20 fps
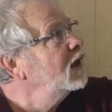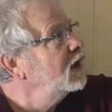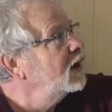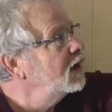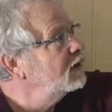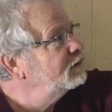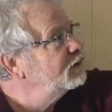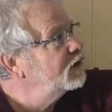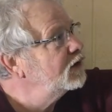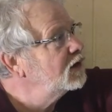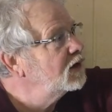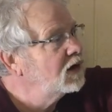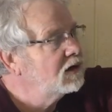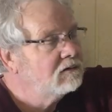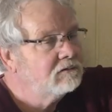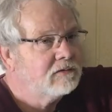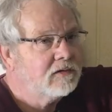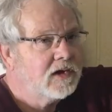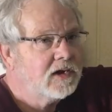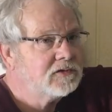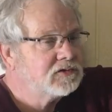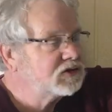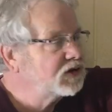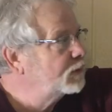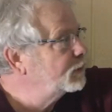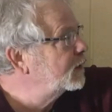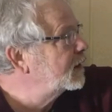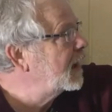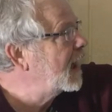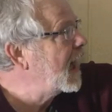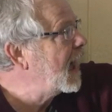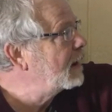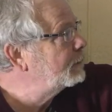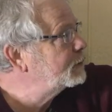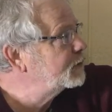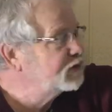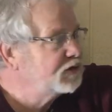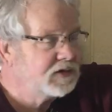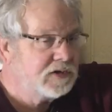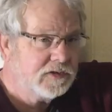If in the event something
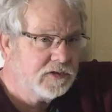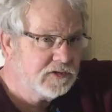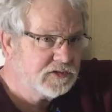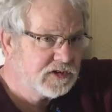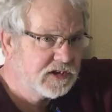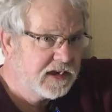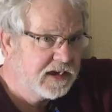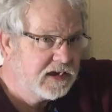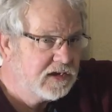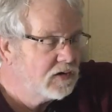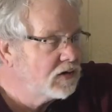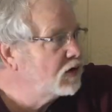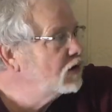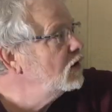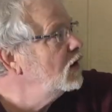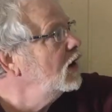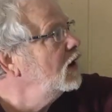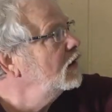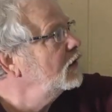happens to this heater,